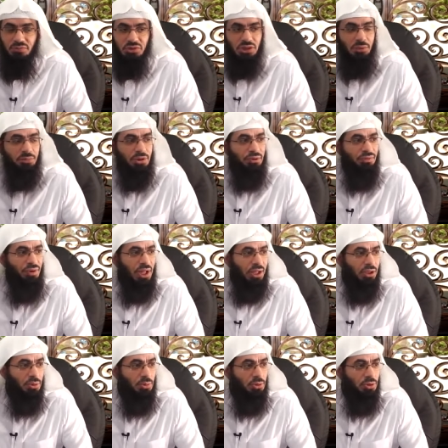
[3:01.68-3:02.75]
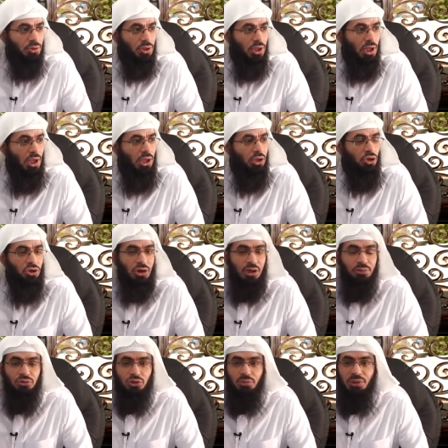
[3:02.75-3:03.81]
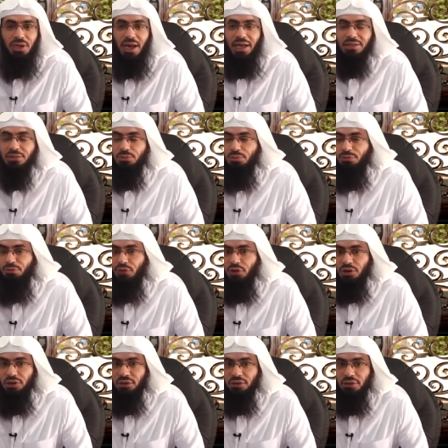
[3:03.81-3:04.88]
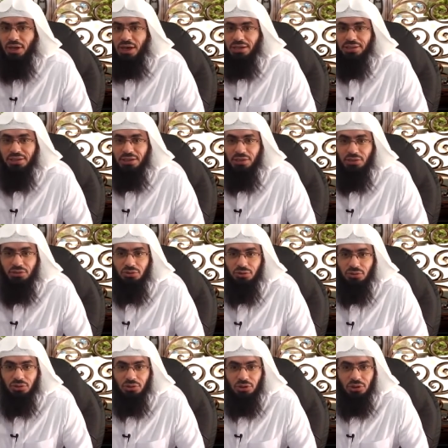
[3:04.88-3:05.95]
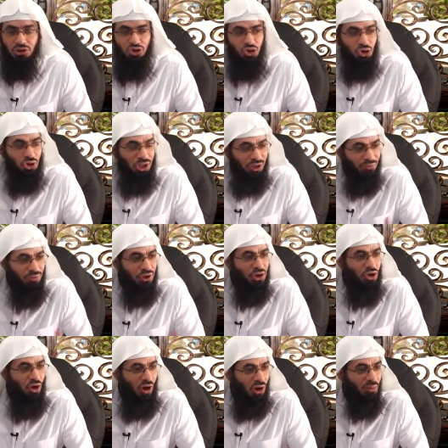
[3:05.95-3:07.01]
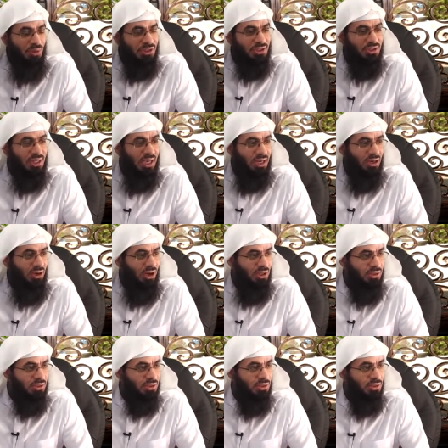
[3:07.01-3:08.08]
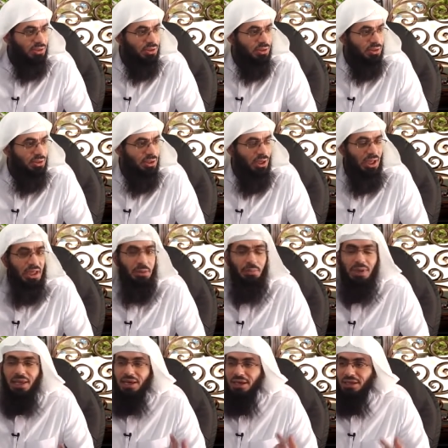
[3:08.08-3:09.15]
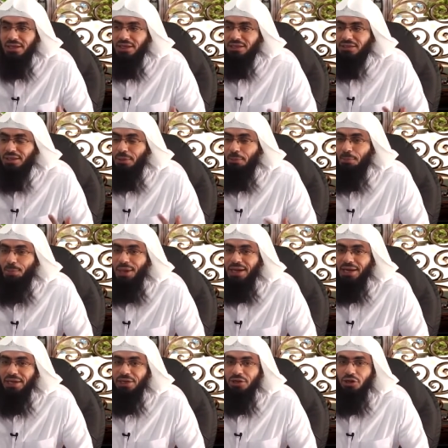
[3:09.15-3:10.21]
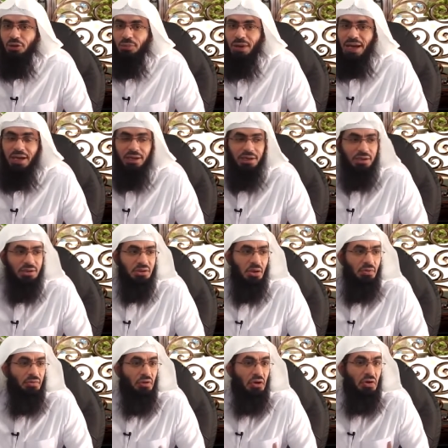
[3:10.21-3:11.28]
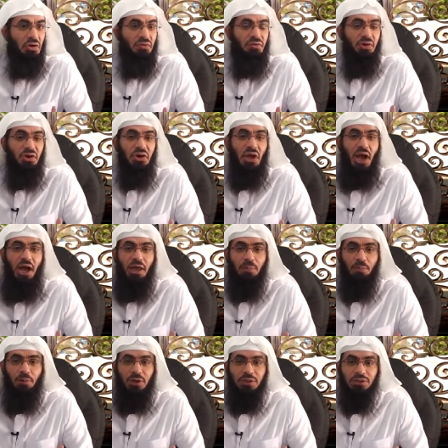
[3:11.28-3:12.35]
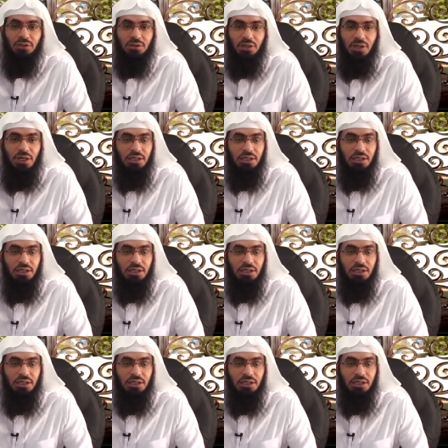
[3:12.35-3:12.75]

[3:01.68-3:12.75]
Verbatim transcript: something valuable, you come to me and ask me for it. I tell you, do you even know how much that costs? Immediately it's embedded in your mind a very, very high price.